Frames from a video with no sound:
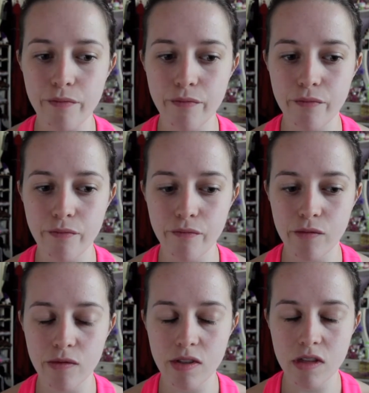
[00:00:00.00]

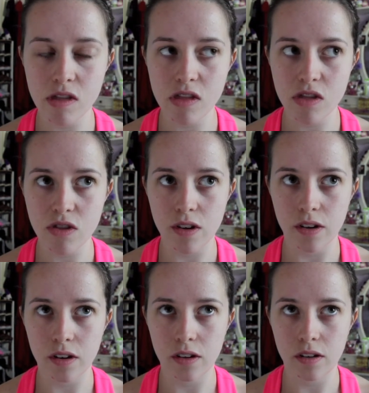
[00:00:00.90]

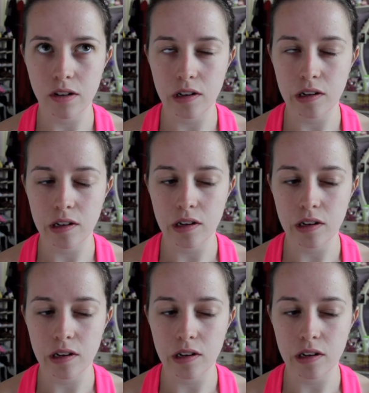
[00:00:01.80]
No one is speaking in this clip.